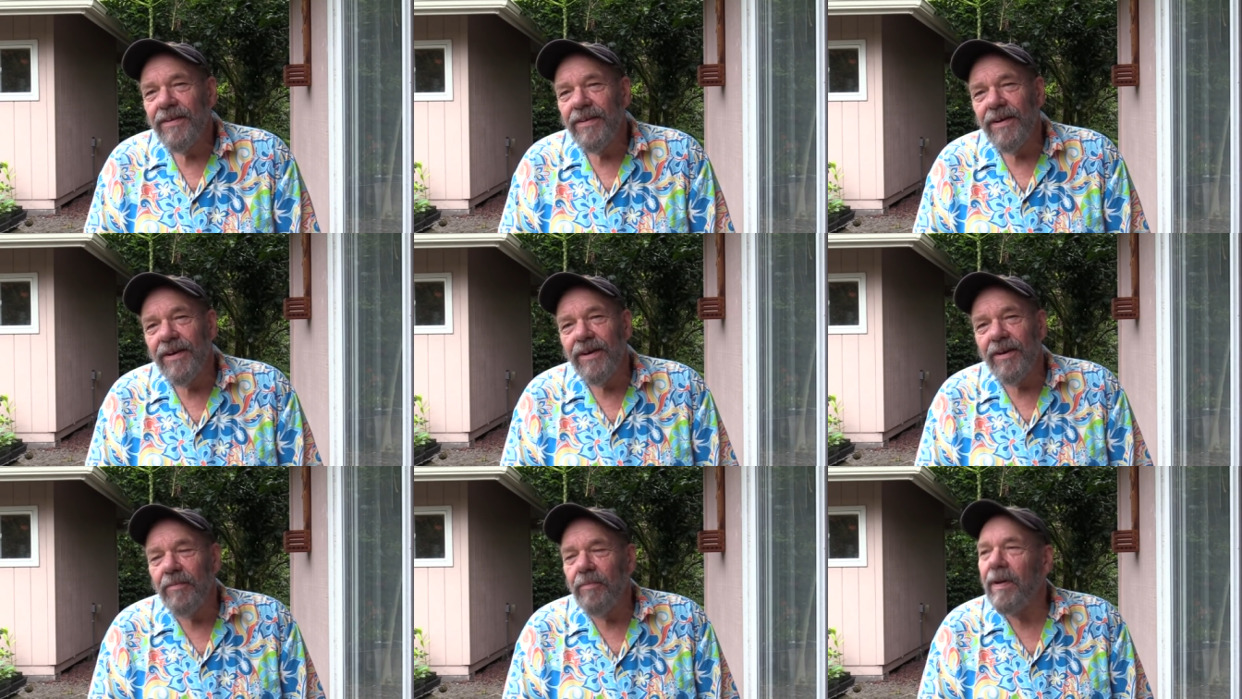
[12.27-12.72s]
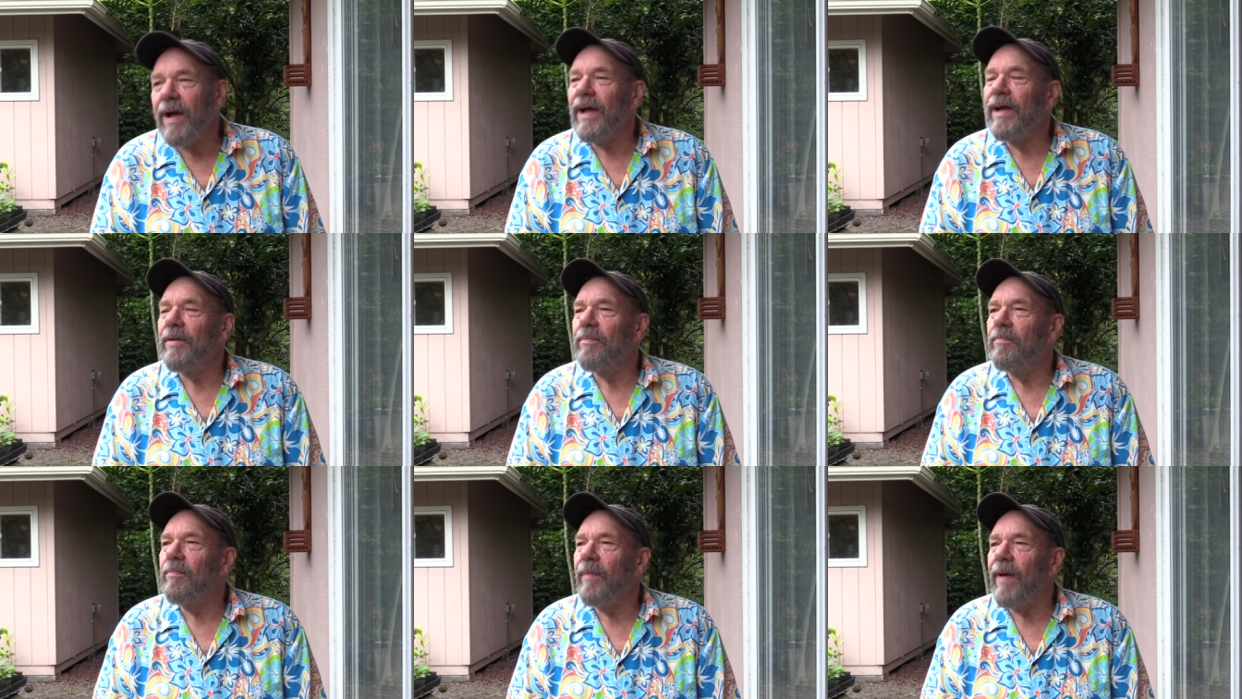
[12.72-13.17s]
Um,
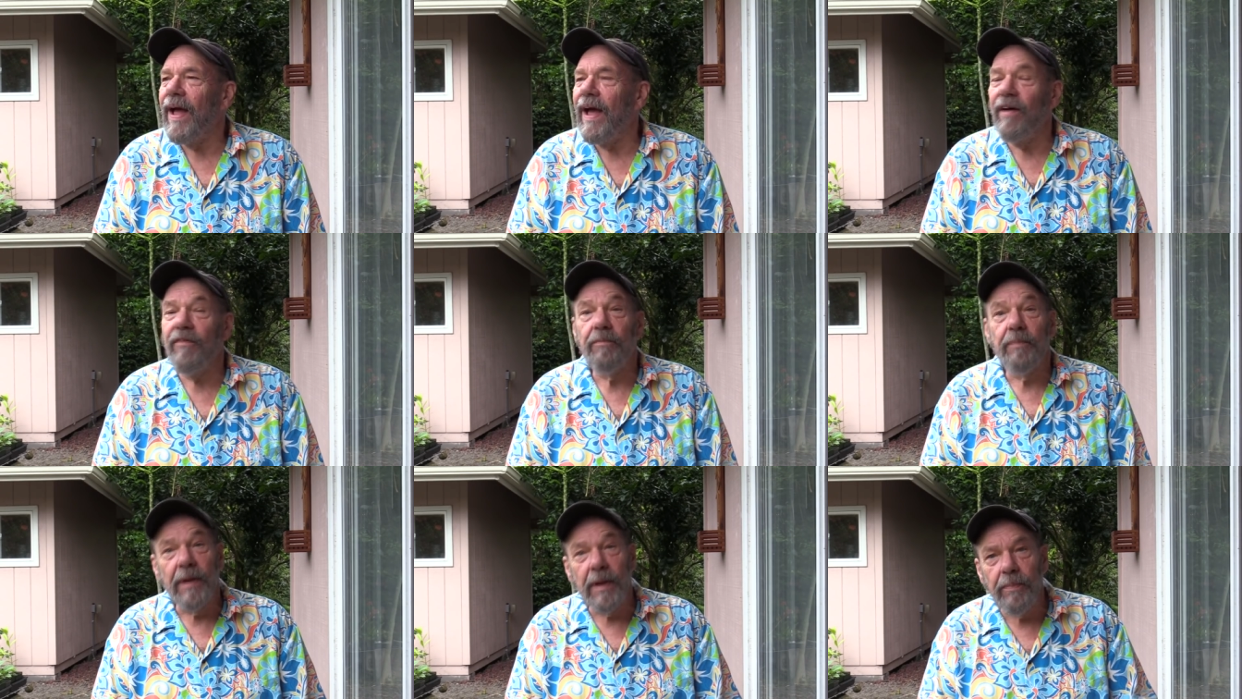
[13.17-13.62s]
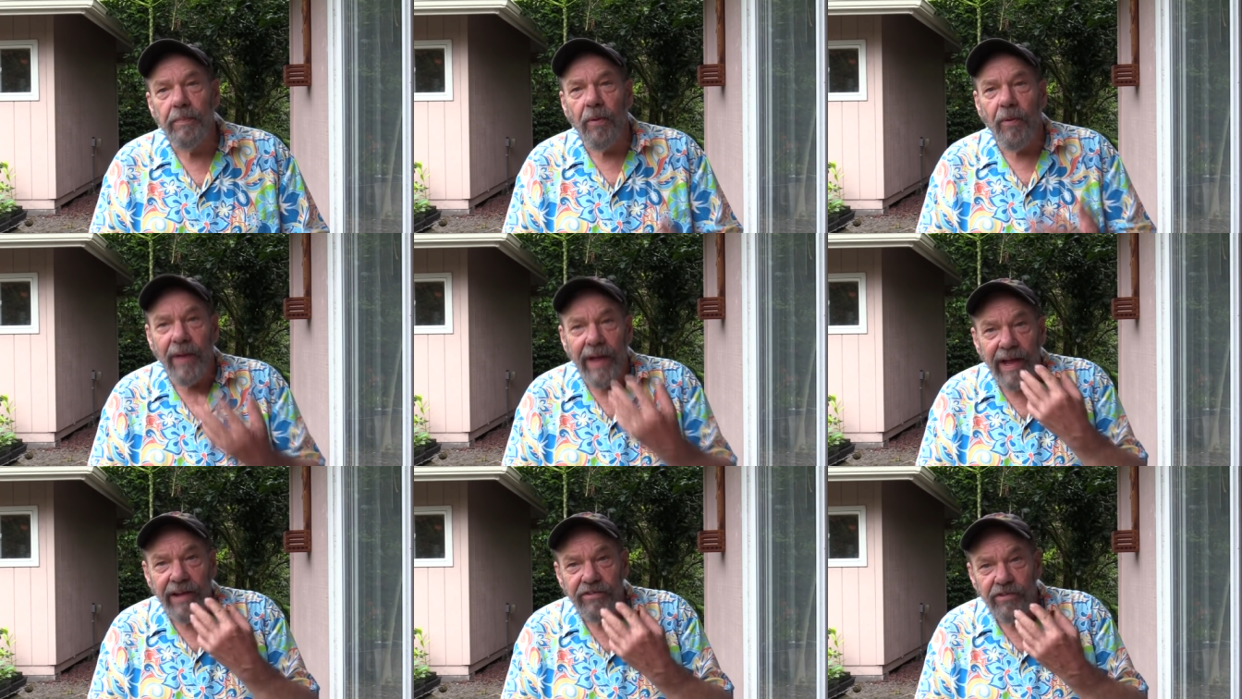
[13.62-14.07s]
I have
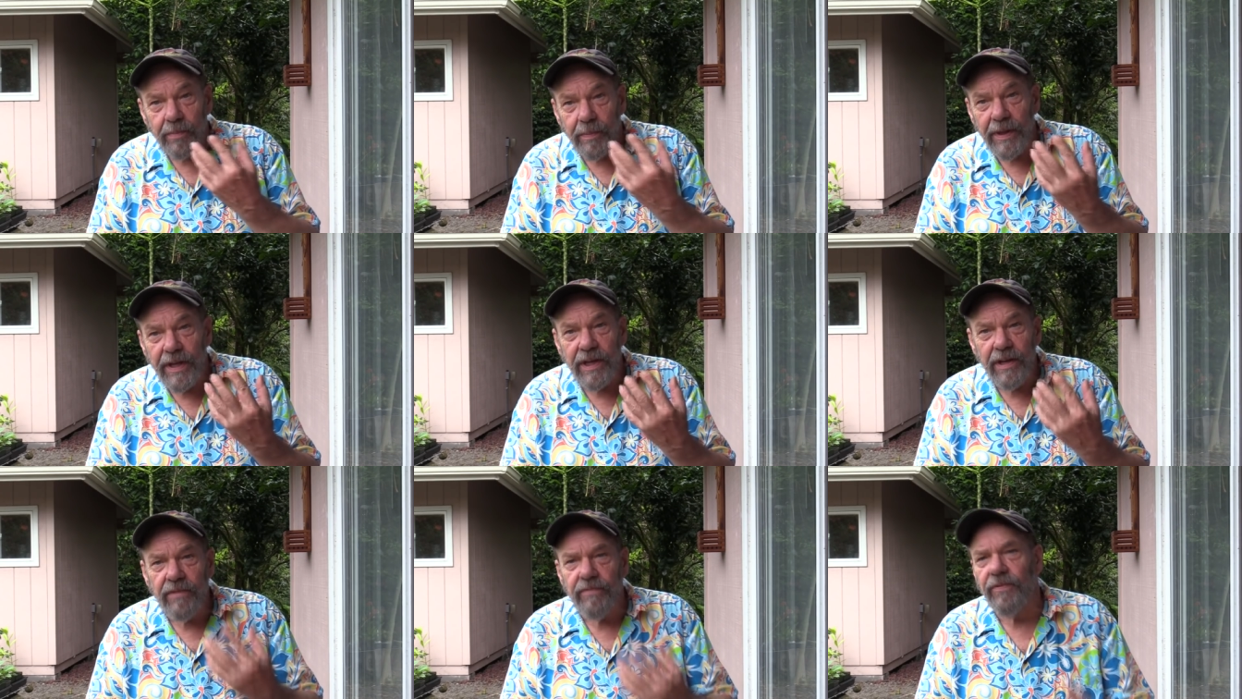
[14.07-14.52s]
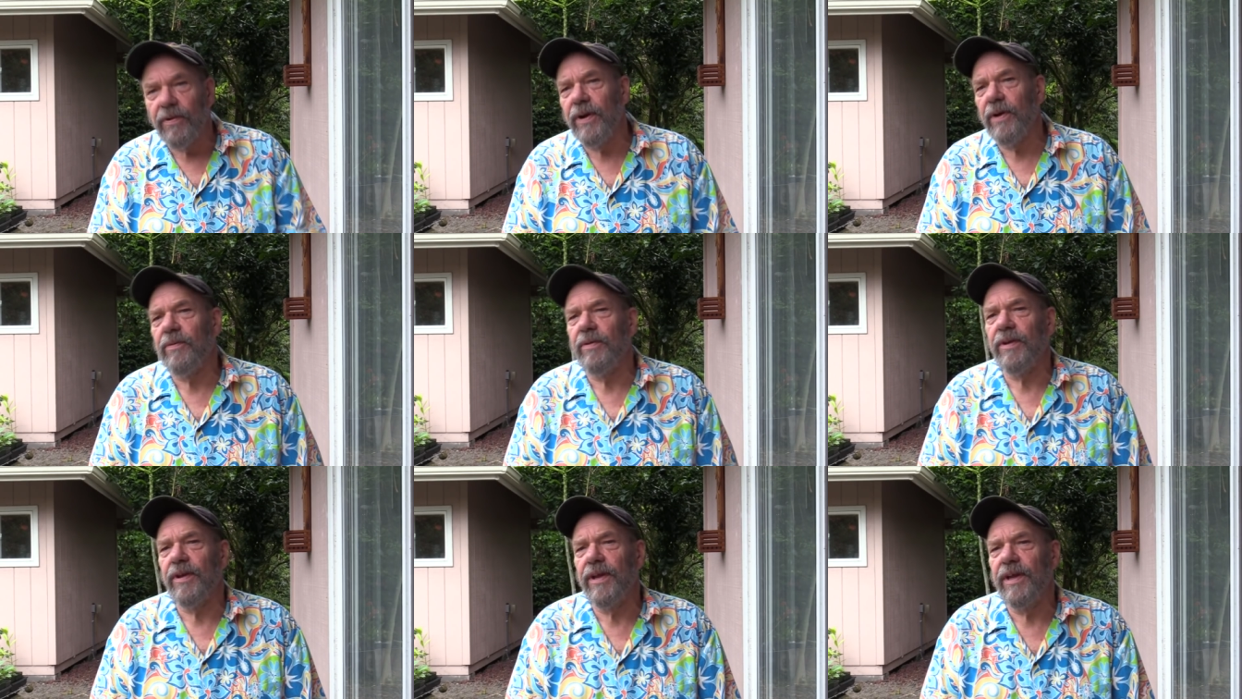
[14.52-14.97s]
people ask me
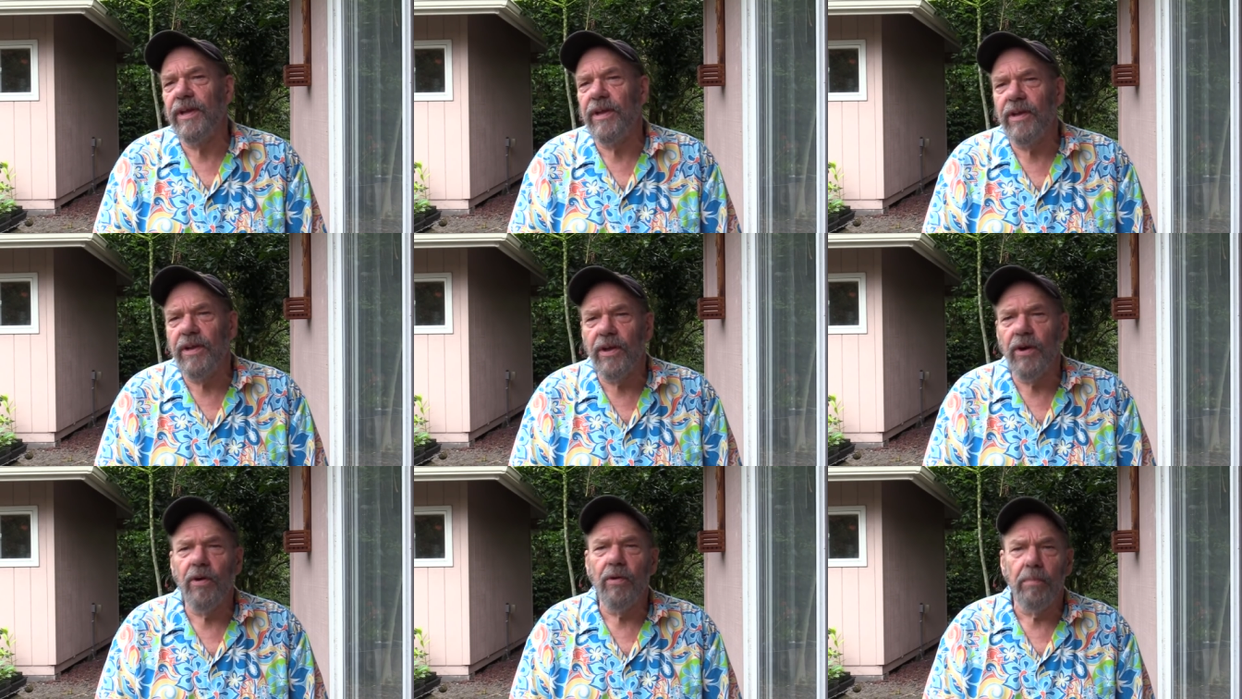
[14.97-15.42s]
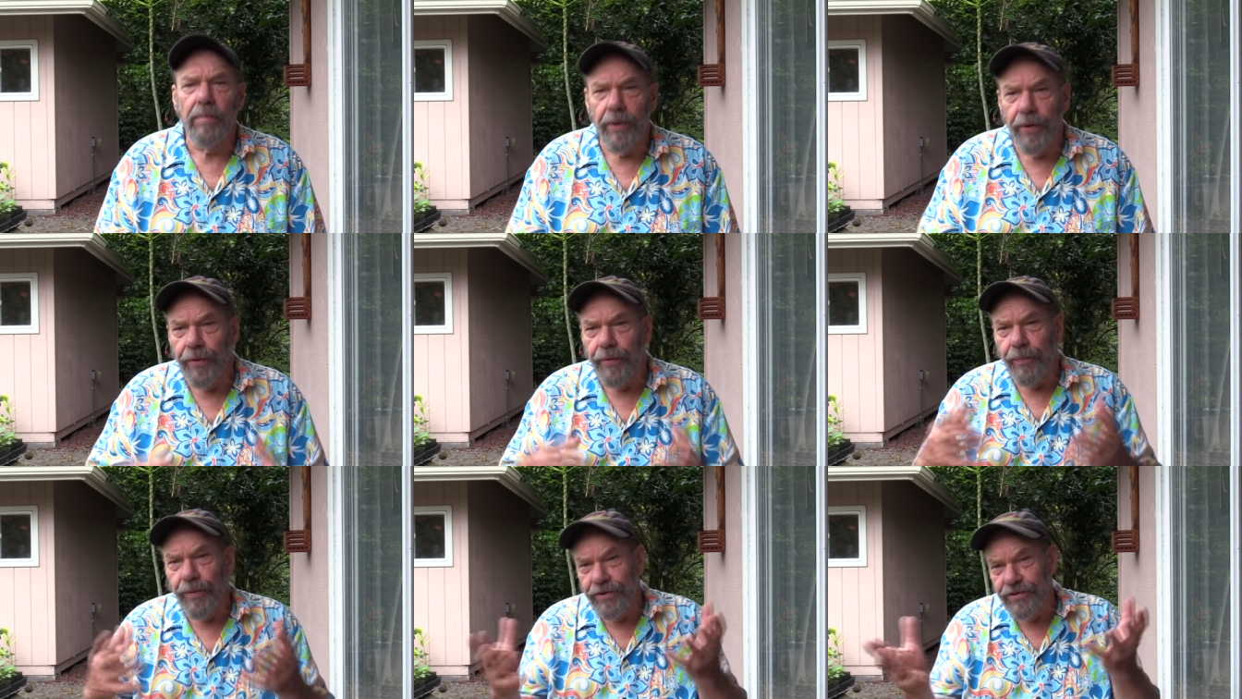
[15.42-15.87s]
frequently, you know,
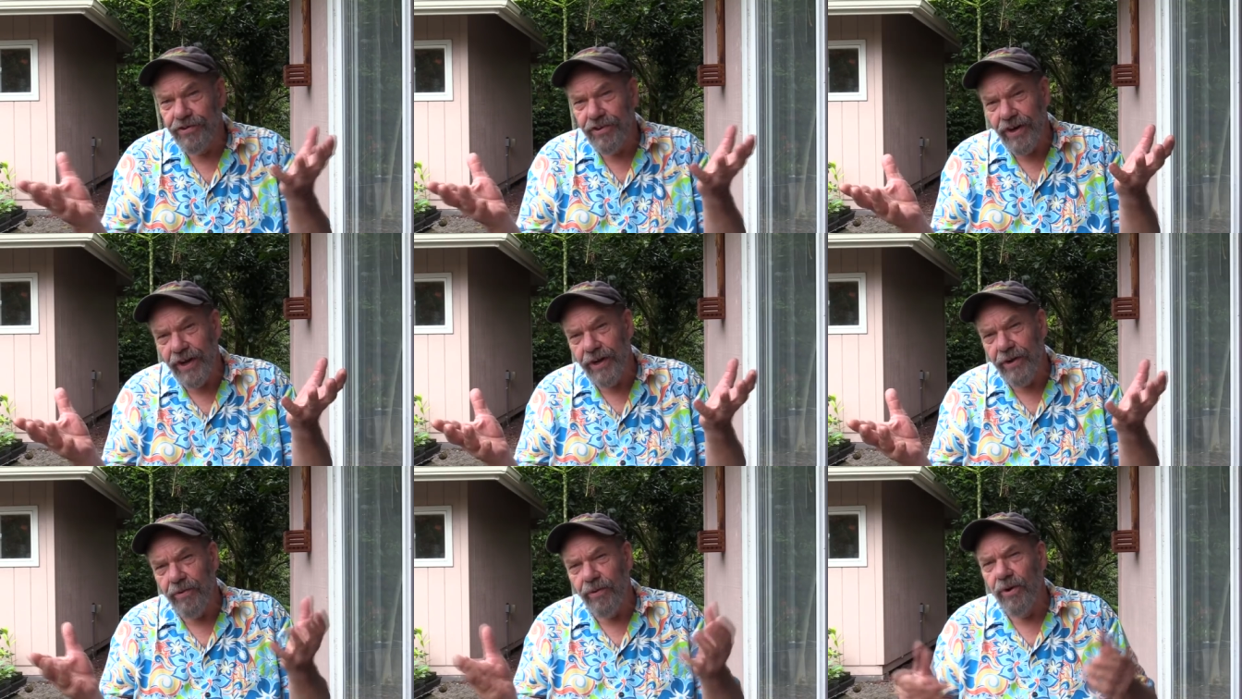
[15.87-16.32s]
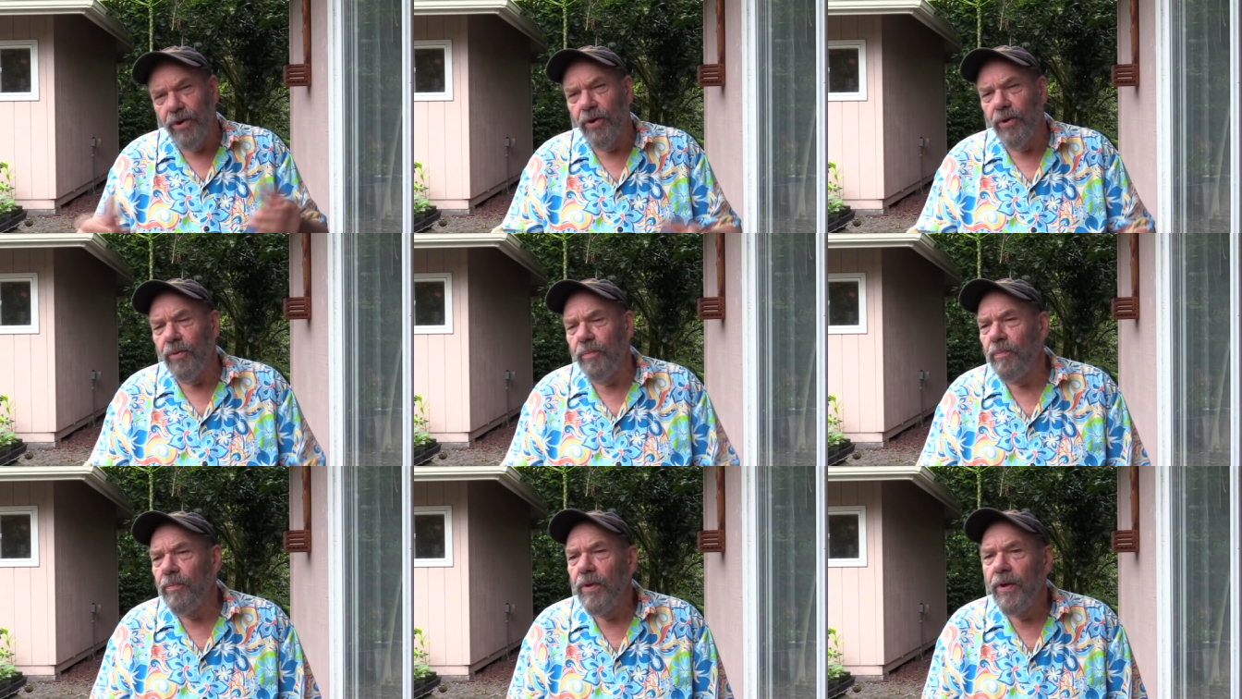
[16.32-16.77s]
Bill, what should I
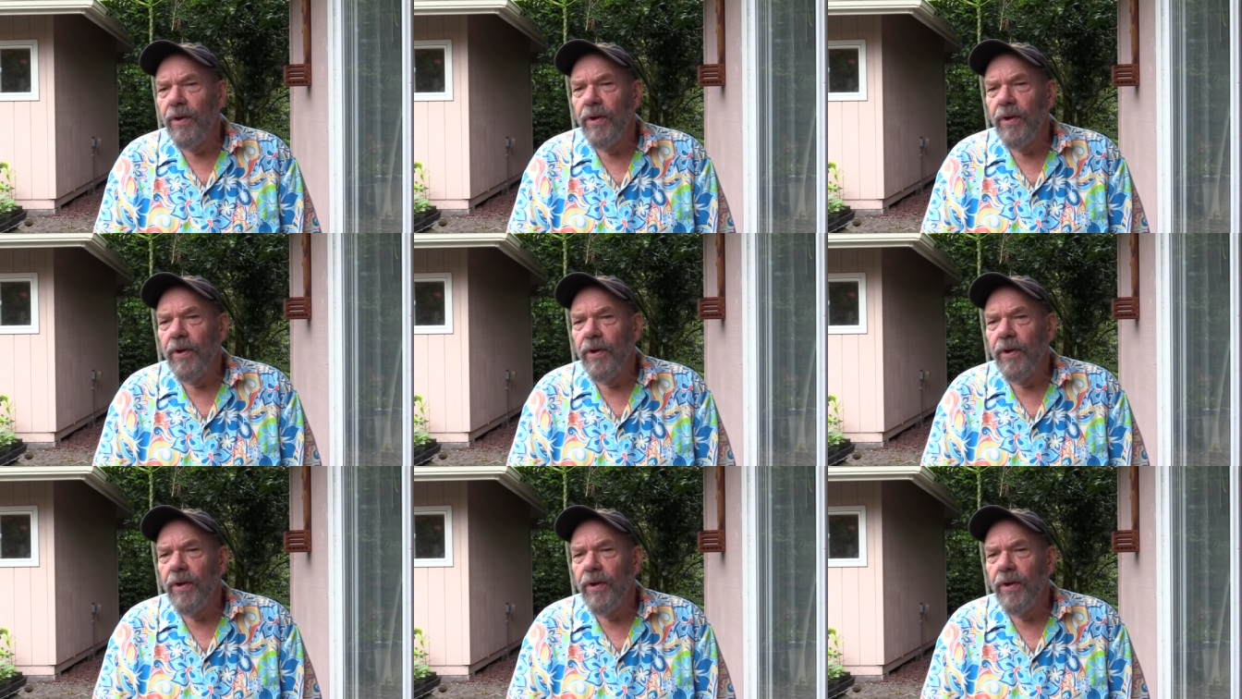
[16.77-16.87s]
grow?